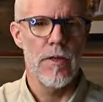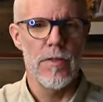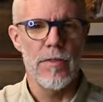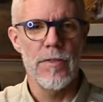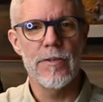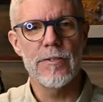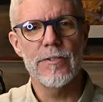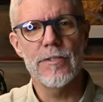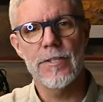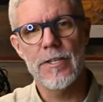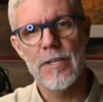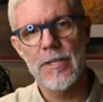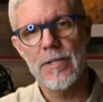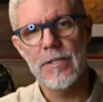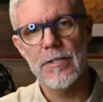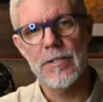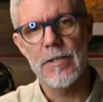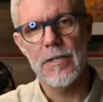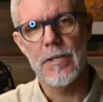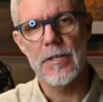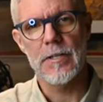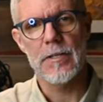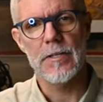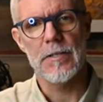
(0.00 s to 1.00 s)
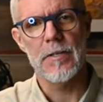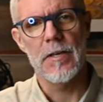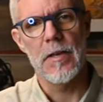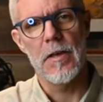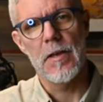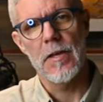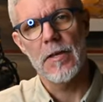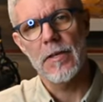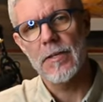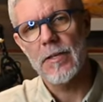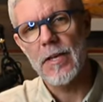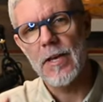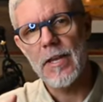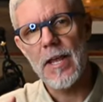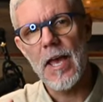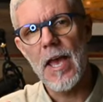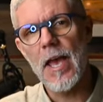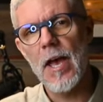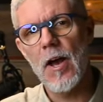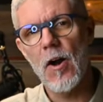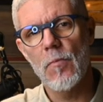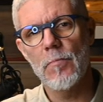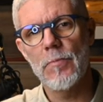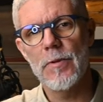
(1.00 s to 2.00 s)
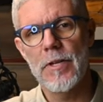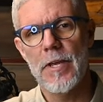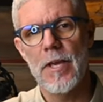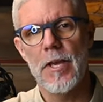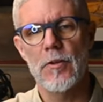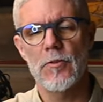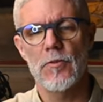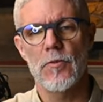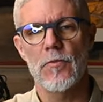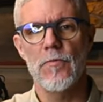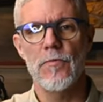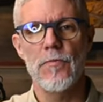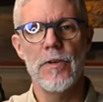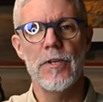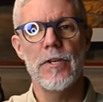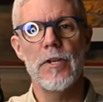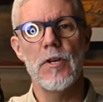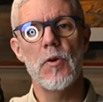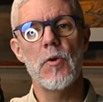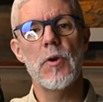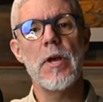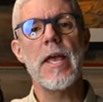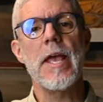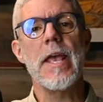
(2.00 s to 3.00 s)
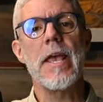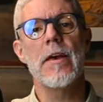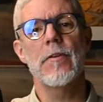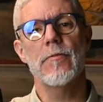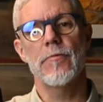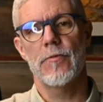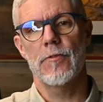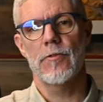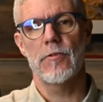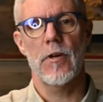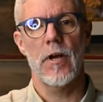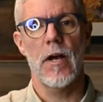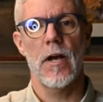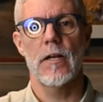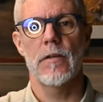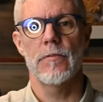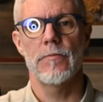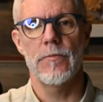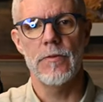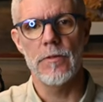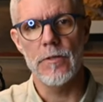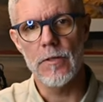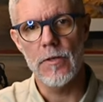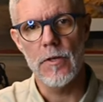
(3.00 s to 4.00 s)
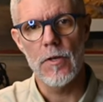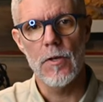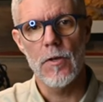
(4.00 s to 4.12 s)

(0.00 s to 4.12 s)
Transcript: This kit can help enhance your video and photography